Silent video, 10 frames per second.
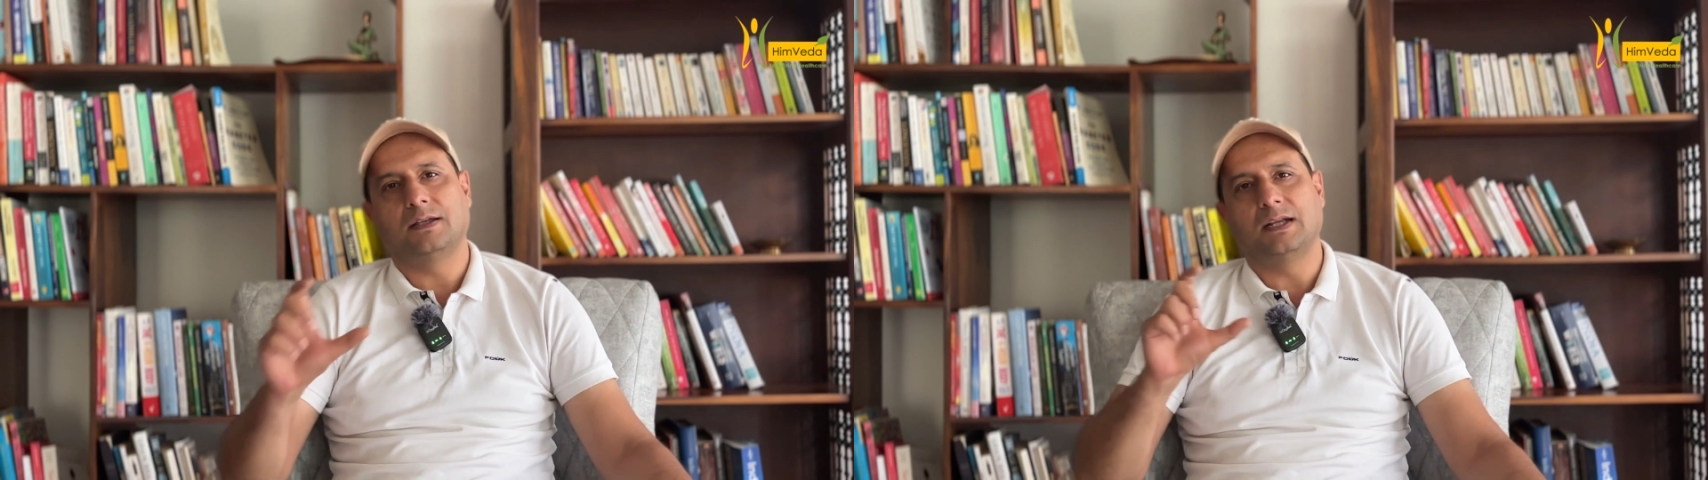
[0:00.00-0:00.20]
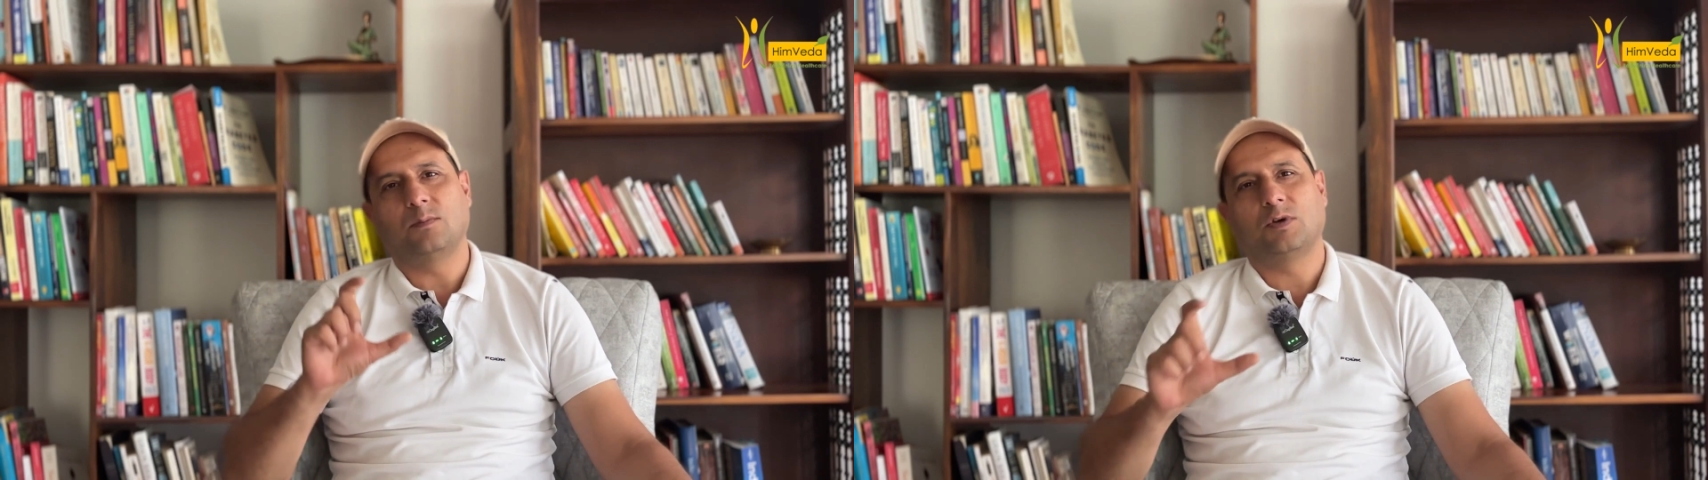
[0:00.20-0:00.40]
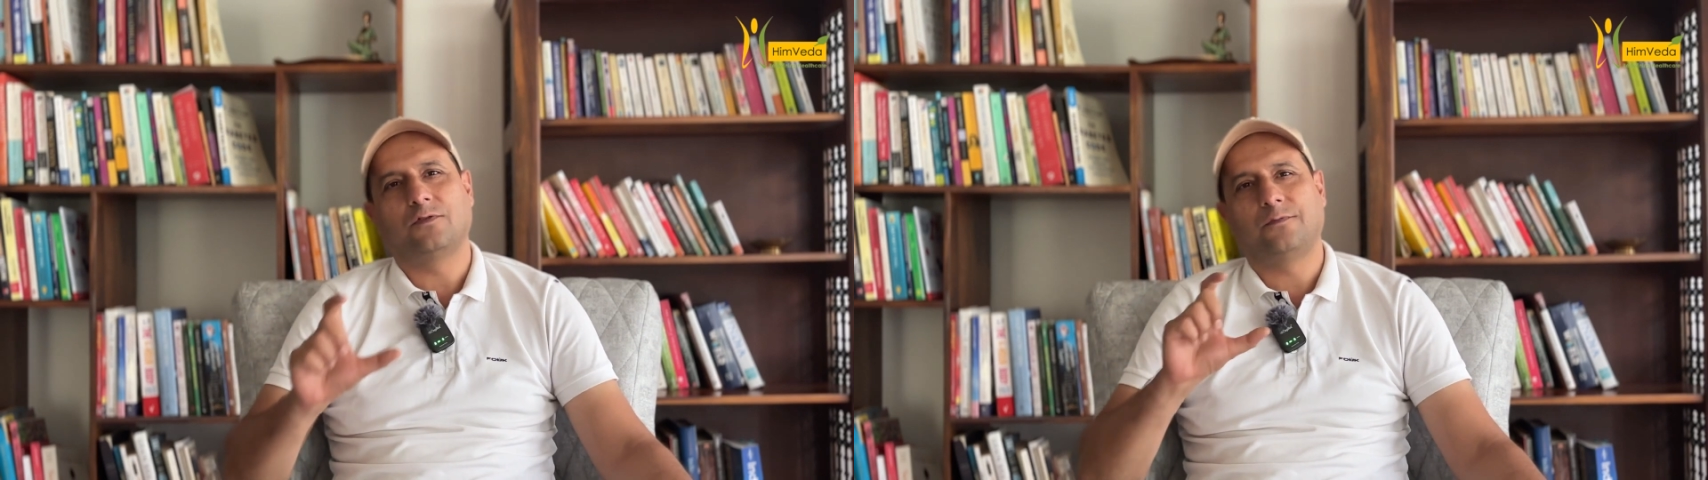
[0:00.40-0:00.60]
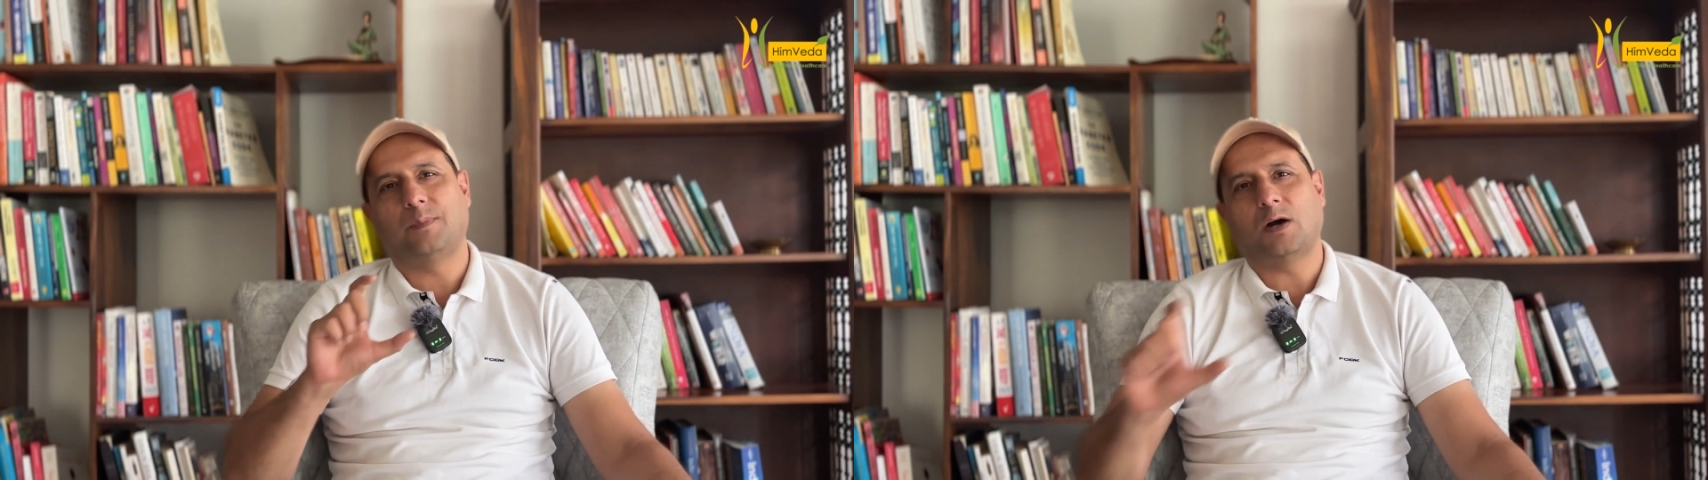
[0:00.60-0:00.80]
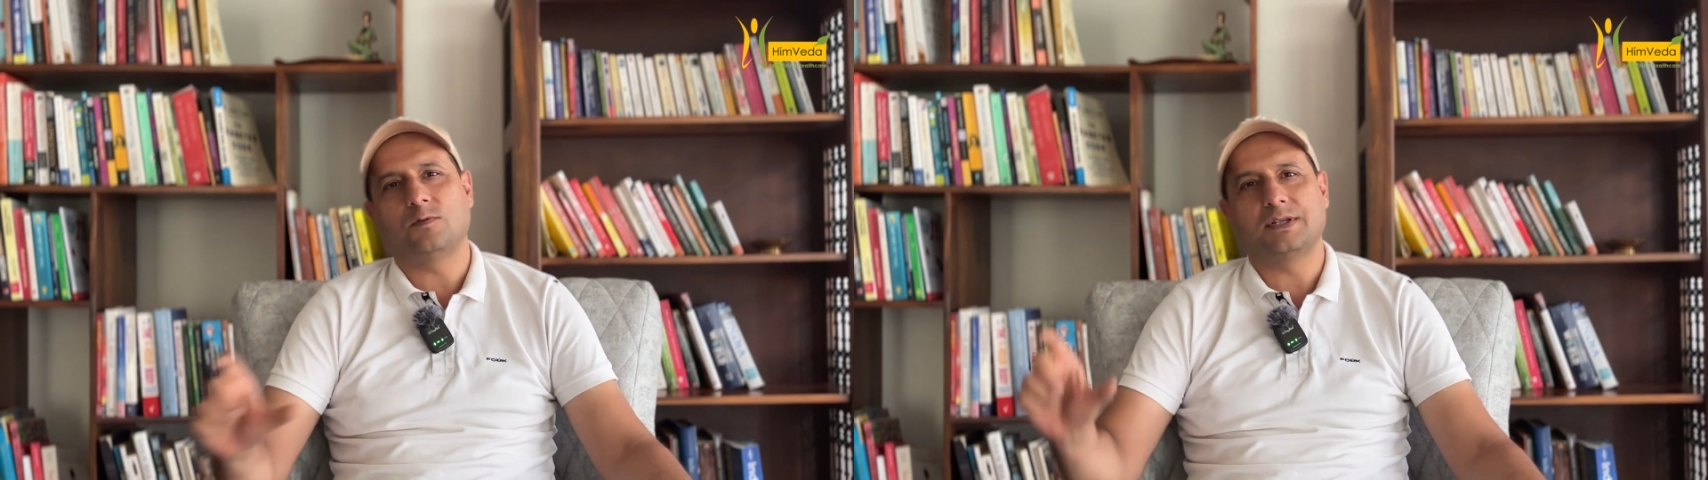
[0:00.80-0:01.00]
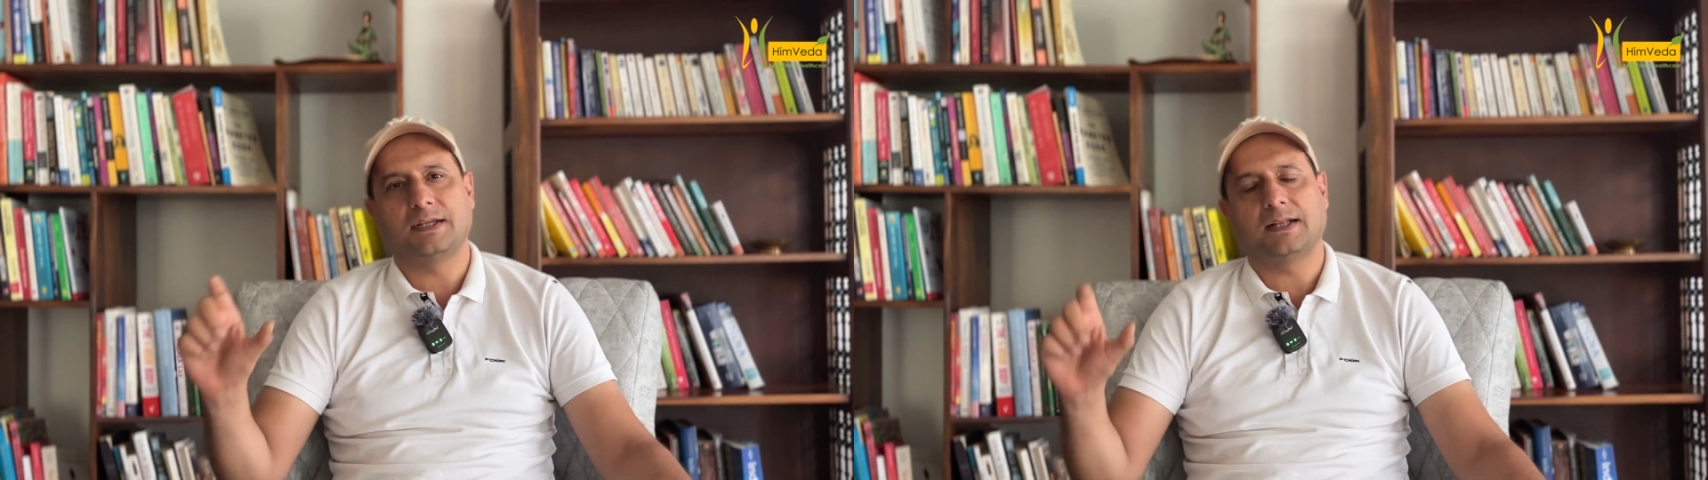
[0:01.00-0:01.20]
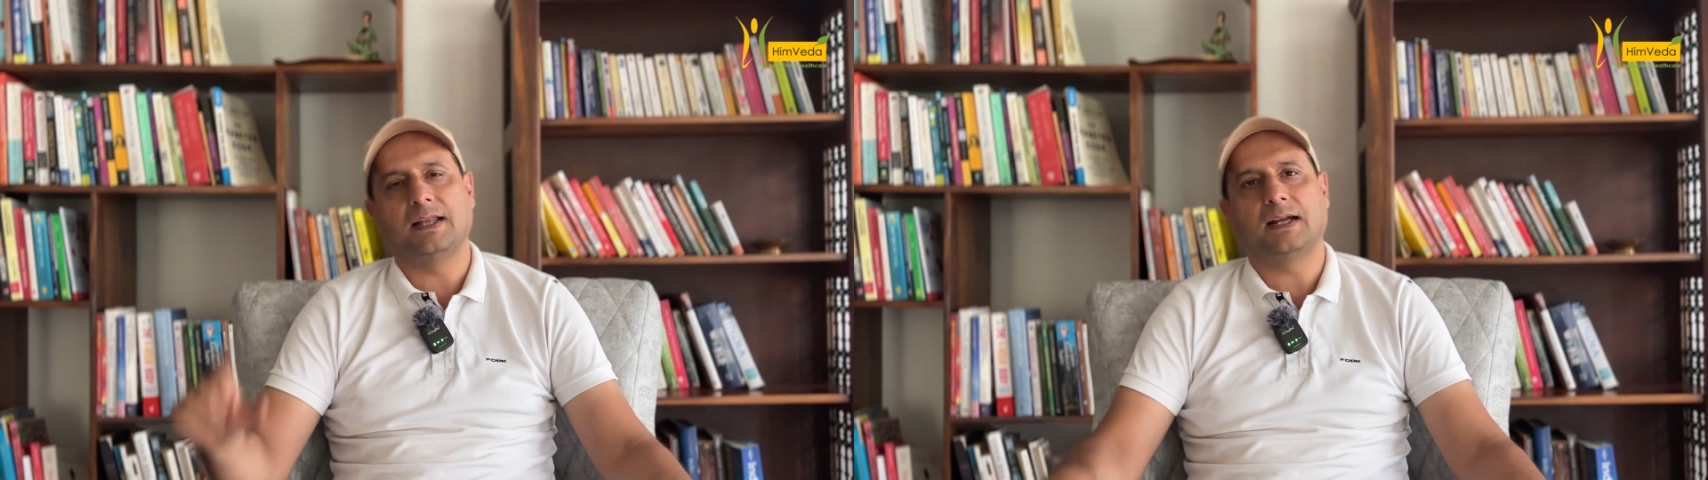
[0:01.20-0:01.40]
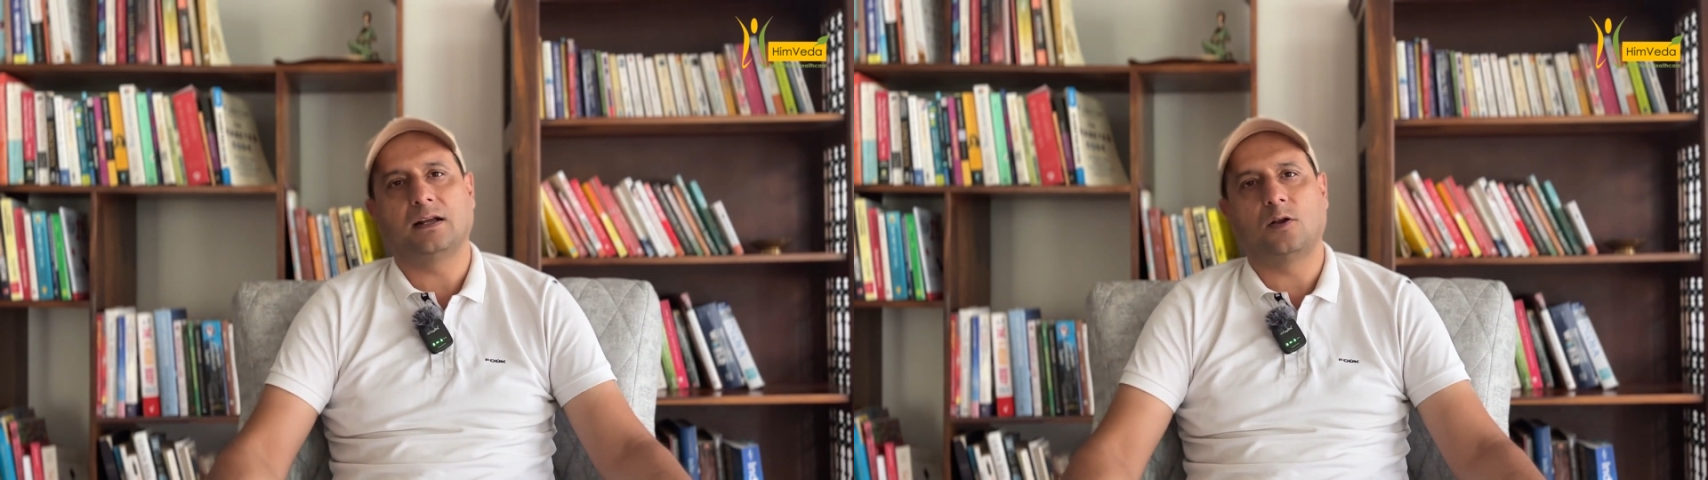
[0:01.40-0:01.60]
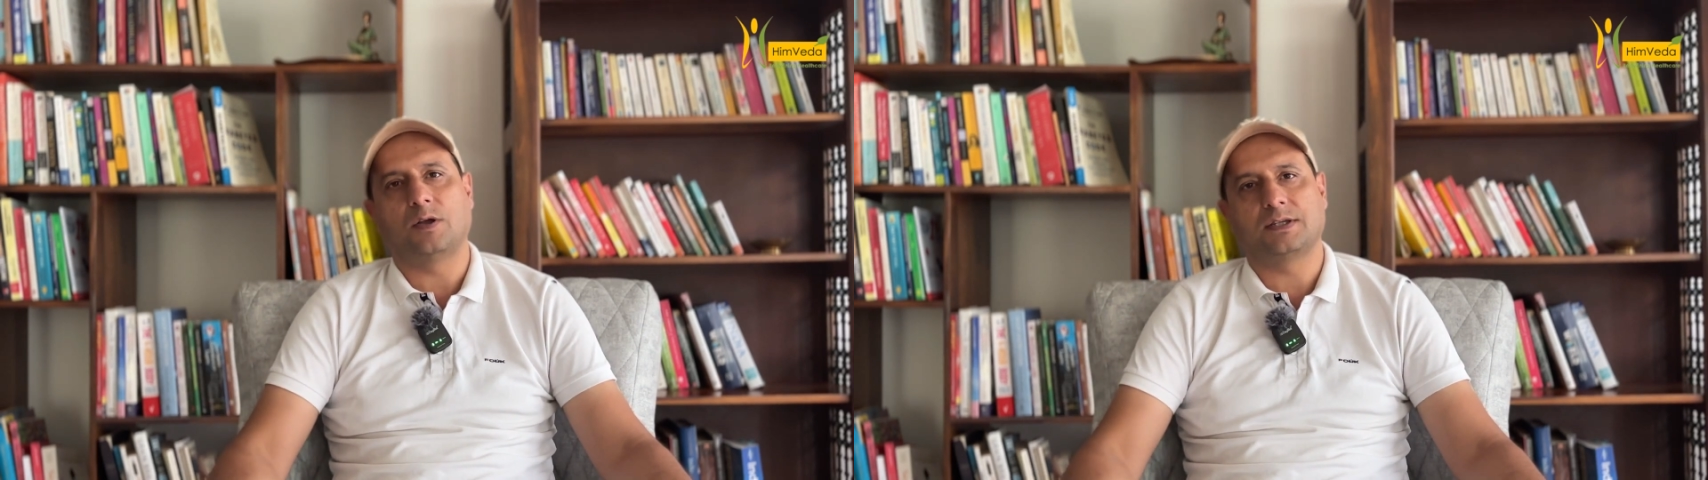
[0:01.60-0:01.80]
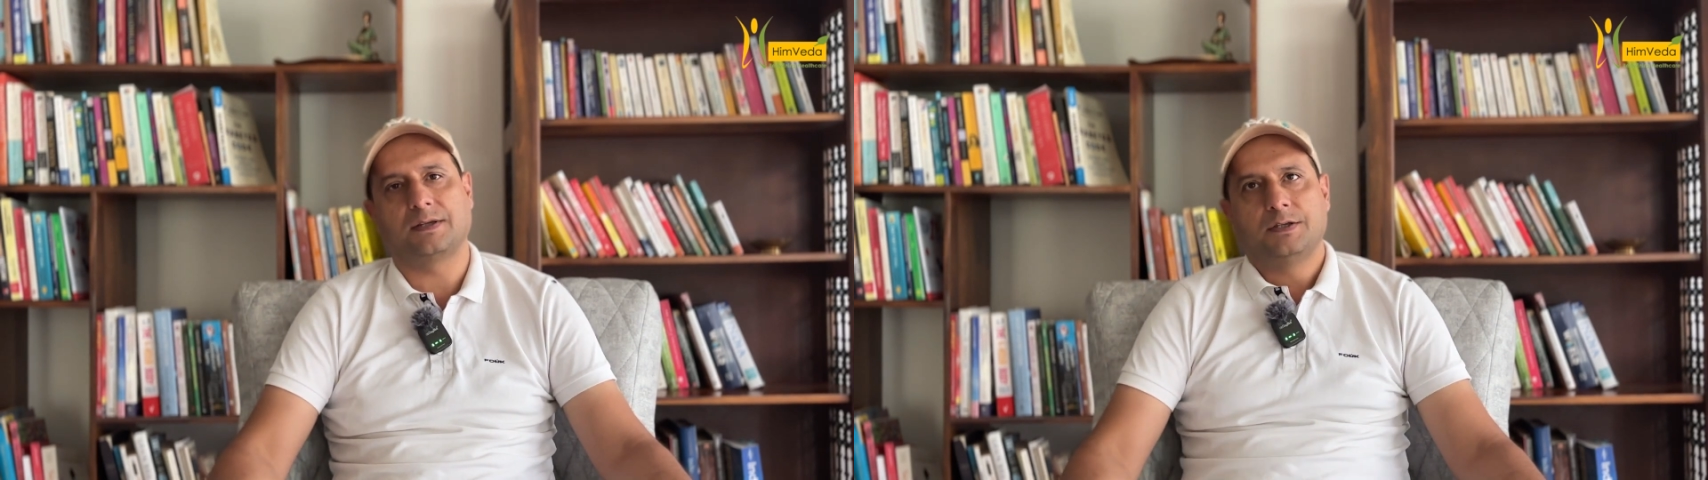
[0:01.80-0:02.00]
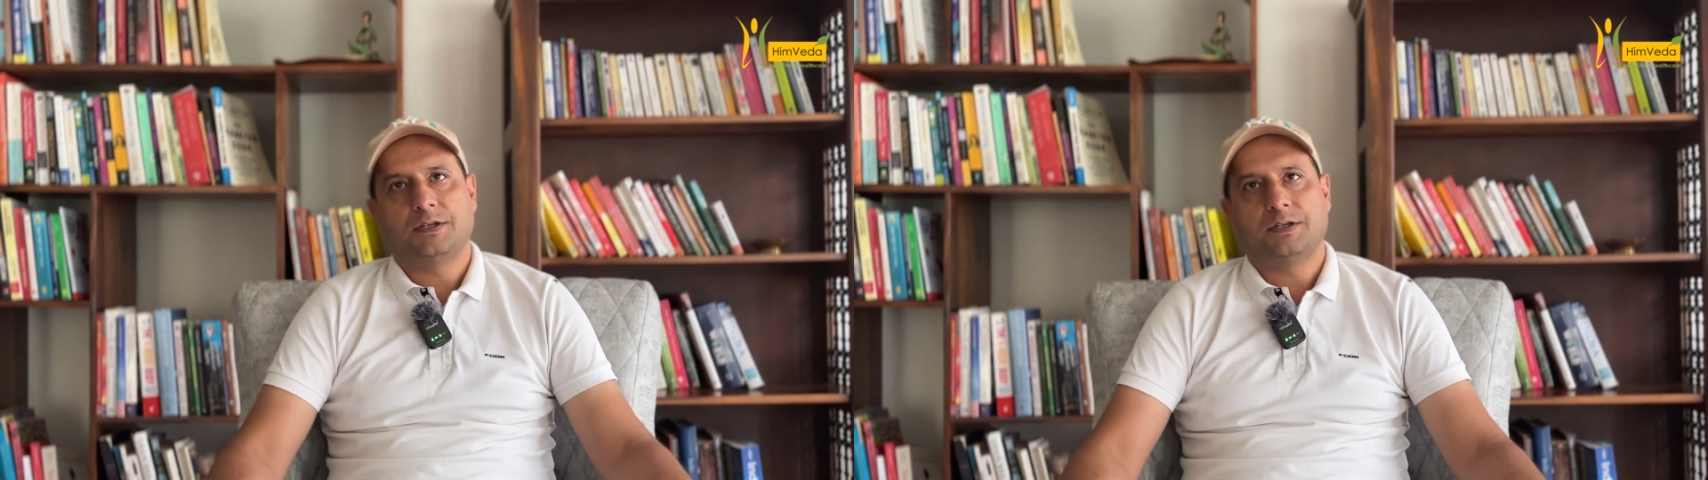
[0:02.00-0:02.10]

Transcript: the number of pounds that are lost.